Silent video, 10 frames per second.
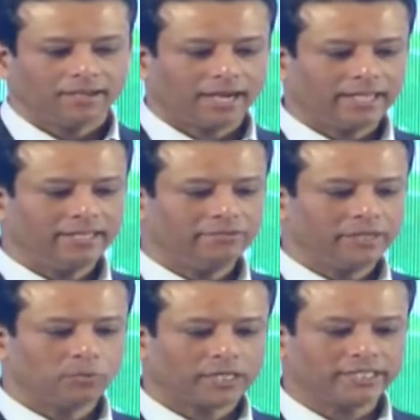I live
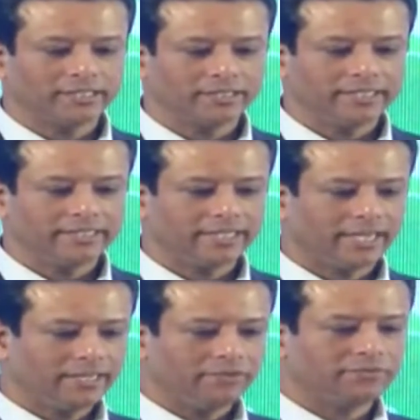in Washington, D.C.
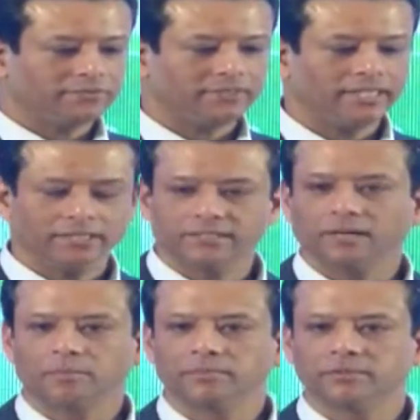I live in the
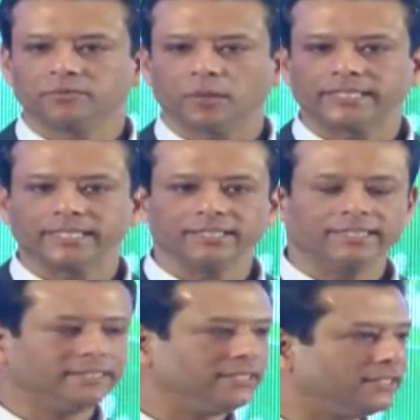suburbs of Washington,
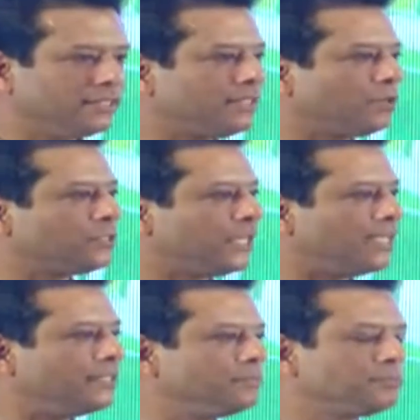D.C., just outside.